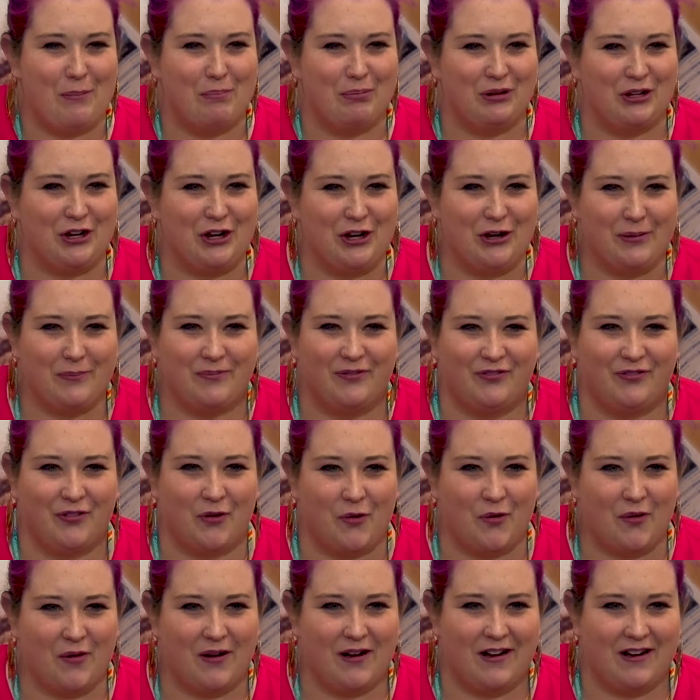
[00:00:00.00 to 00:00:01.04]
blurb
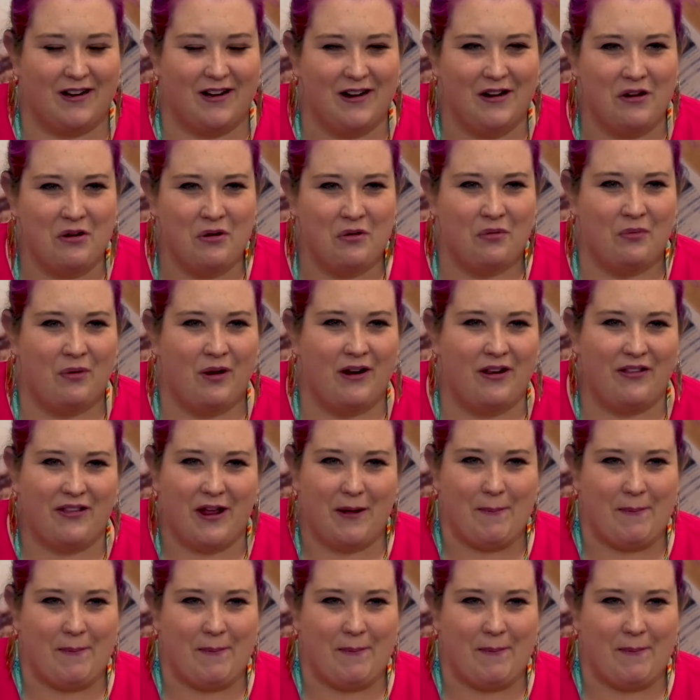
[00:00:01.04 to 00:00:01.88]
for one of the